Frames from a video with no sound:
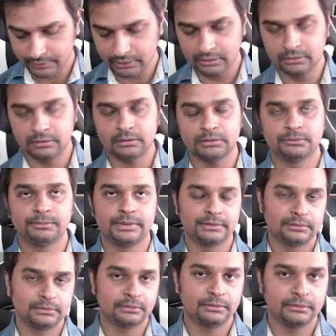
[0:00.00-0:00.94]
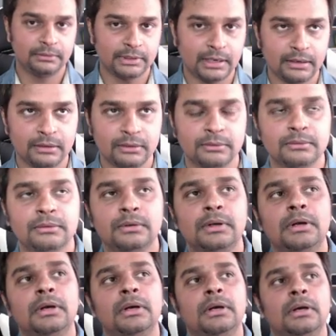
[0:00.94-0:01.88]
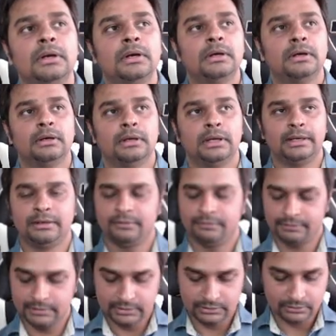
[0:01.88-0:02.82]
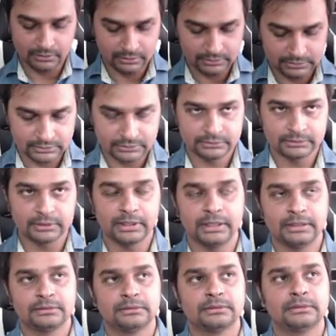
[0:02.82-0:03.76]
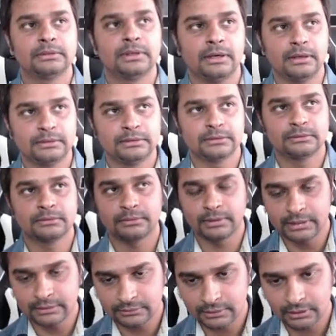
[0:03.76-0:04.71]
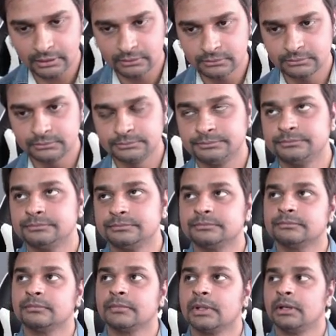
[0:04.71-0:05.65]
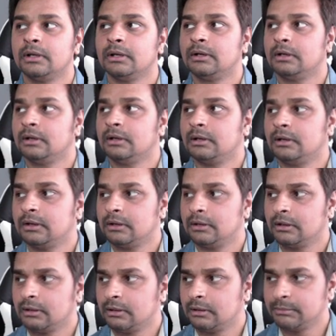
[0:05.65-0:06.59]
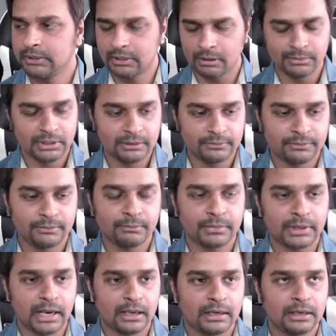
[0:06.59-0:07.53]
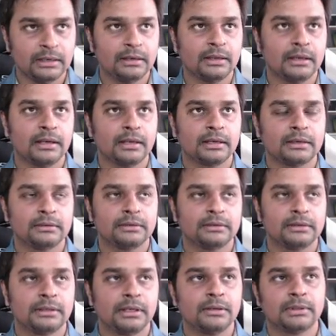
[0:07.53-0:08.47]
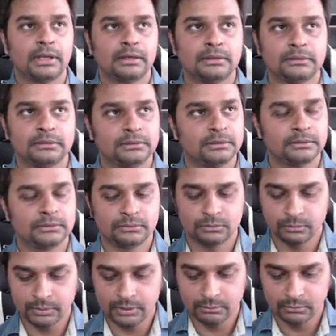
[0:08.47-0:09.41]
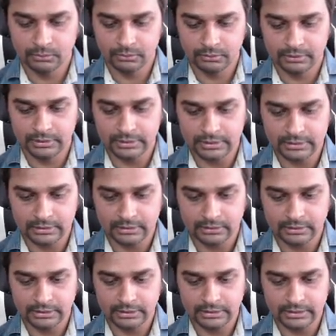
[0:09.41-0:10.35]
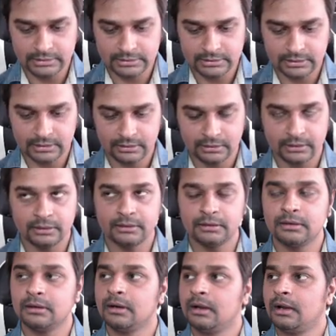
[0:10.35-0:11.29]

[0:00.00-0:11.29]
Northwestern Ontario, and different doctors. It's just crazy how, I mean, coming in from India, I can tell you that this is way more dated and ancient here.